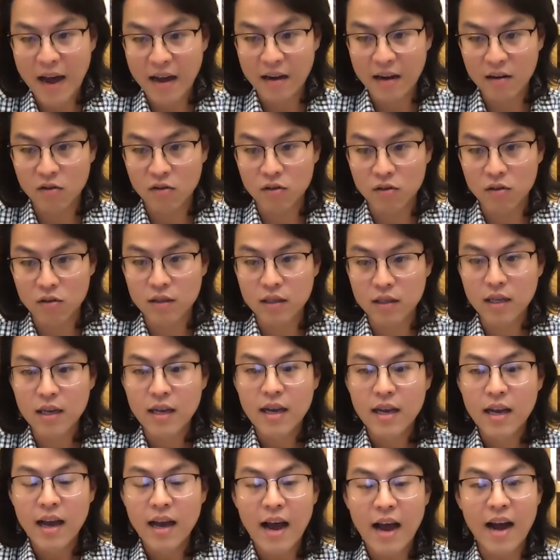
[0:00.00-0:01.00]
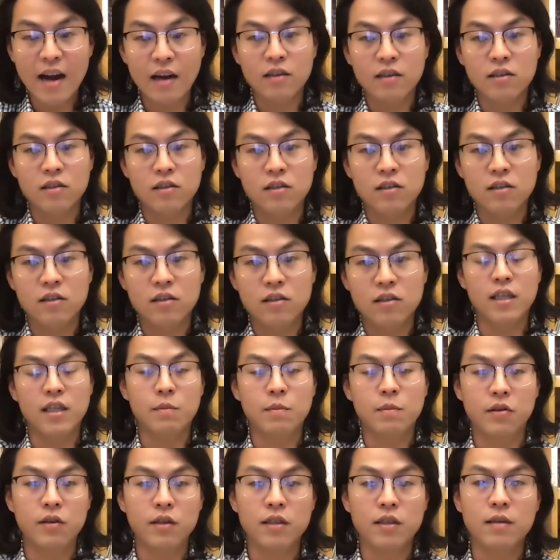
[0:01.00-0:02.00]
patterns actually
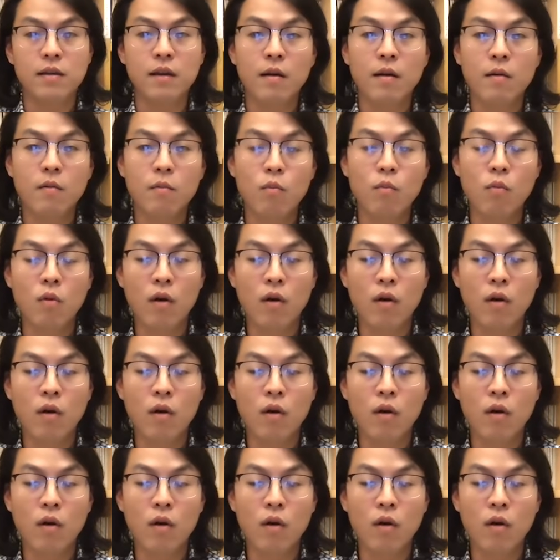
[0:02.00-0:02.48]
experience